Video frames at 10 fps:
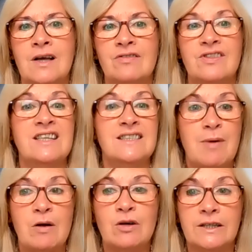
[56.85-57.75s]
things
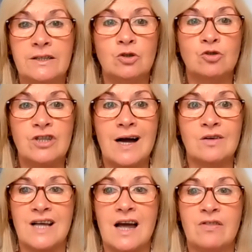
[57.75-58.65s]
about clinical
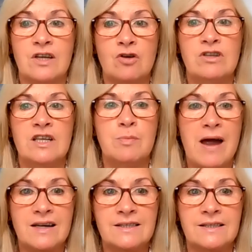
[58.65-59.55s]
trials that I think are really
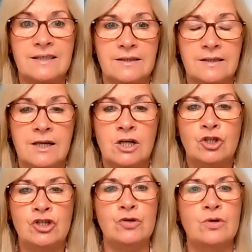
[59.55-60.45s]
pertinent
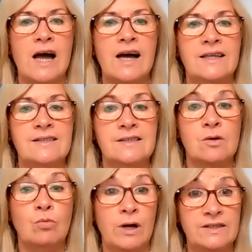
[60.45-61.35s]
to you guys
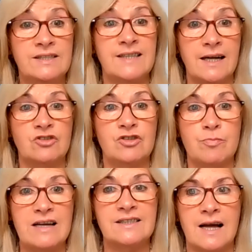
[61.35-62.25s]
with secondary
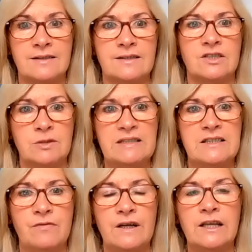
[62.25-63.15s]
breast cancer,
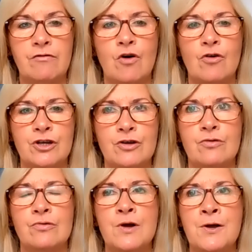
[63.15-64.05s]
specifically for you.